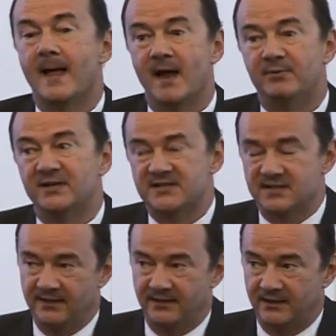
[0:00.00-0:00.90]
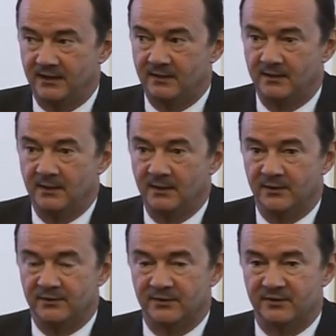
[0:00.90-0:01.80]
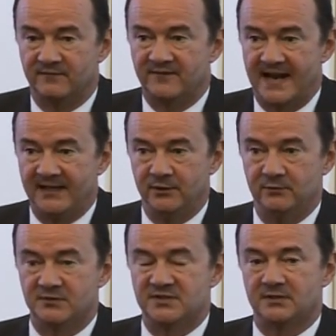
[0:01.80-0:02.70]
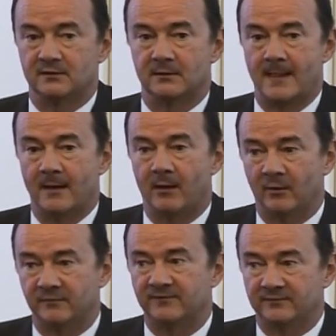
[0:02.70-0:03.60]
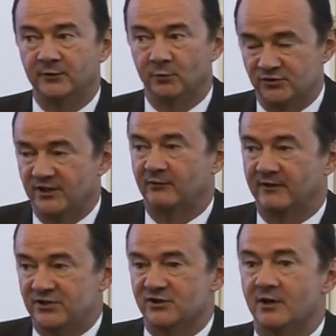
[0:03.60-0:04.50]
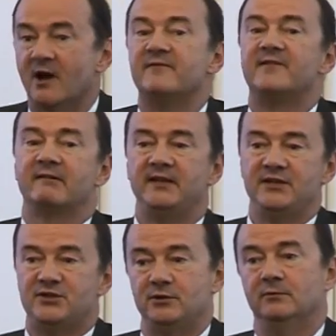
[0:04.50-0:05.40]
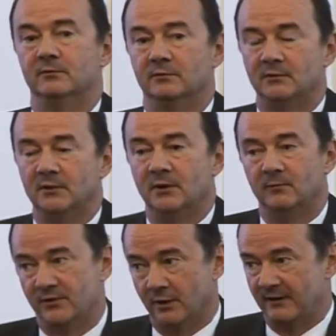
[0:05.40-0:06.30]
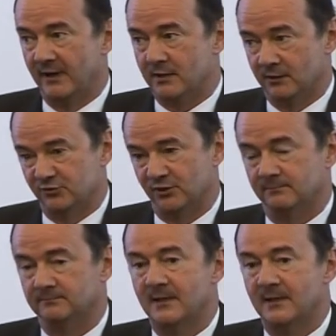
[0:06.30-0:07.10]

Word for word: I personally think that the values of your generation are very in tune with the L'Oreal culture